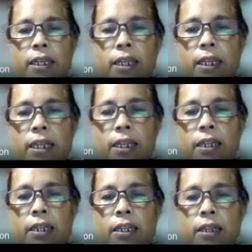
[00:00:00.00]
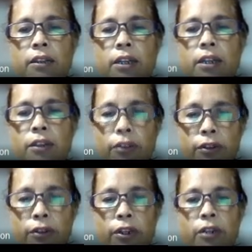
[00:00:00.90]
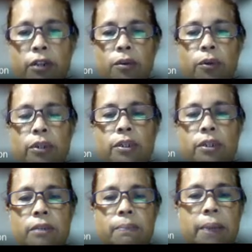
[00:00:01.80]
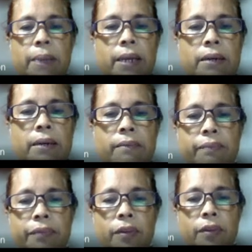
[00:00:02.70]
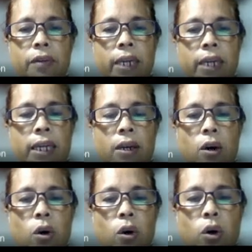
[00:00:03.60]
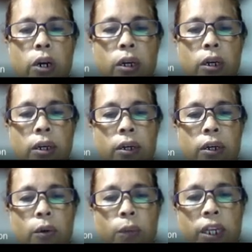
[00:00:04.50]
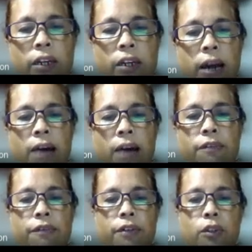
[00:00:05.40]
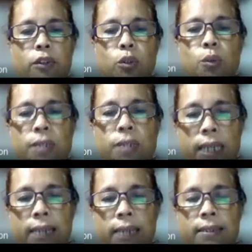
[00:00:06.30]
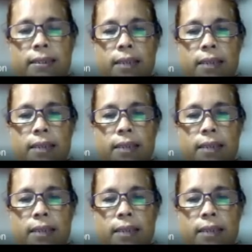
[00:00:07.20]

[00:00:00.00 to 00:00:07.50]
in the third ordered pair. Okay, or we graph two sets